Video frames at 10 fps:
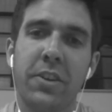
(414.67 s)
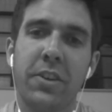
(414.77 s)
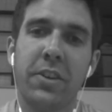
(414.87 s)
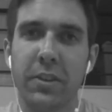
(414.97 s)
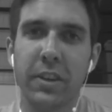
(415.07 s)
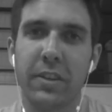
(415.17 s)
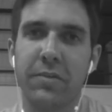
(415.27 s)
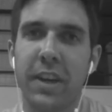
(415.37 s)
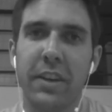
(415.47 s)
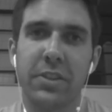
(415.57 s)
to look at the
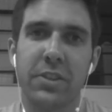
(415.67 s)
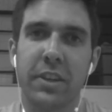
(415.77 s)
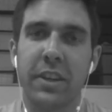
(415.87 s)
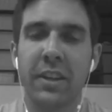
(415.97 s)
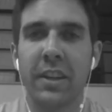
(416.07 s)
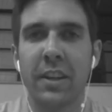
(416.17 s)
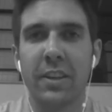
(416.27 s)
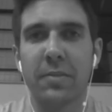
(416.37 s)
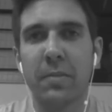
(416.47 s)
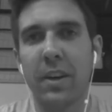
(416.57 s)
fare history,
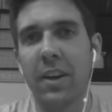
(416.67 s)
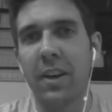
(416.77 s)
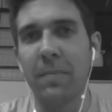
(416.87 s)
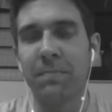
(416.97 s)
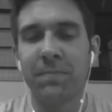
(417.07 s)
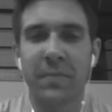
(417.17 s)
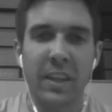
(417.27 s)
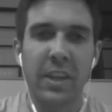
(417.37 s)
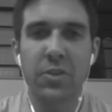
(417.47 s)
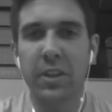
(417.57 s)
because
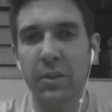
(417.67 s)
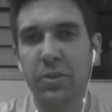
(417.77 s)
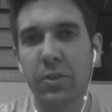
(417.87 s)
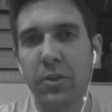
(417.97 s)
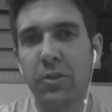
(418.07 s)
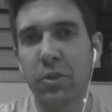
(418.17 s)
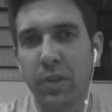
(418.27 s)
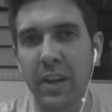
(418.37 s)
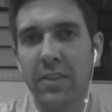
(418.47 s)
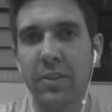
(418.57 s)
usually they'll show you
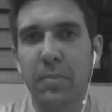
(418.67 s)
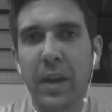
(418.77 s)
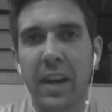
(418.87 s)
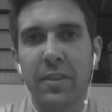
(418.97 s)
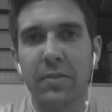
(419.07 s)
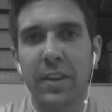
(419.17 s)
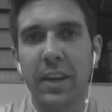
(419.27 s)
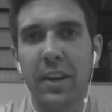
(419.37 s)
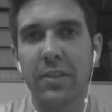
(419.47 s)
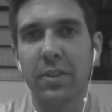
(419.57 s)
trends or past
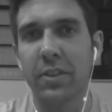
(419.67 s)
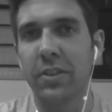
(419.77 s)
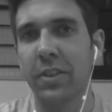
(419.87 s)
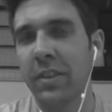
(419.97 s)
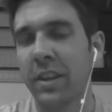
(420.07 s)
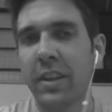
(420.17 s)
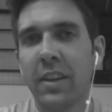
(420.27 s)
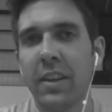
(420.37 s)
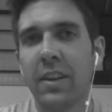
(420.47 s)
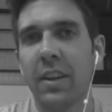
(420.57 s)
fares, or
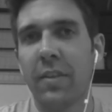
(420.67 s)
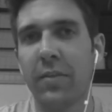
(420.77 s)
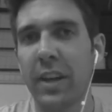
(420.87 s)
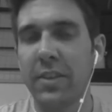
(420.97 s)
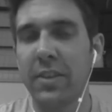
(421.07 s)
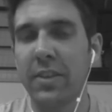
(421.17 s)
flights